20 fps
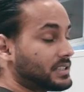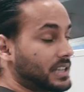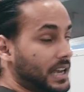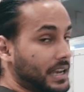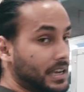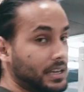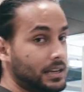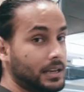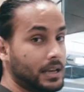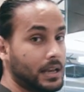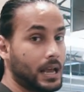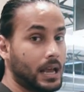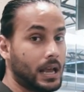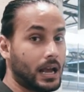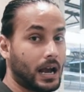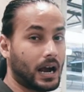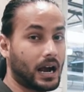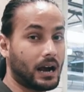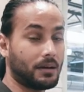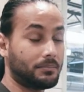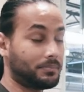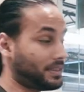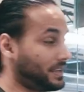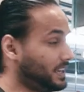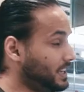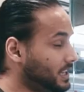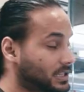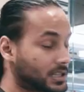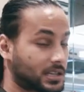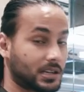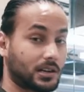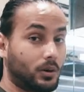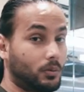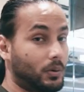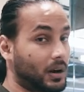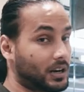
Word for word: site. Um, each single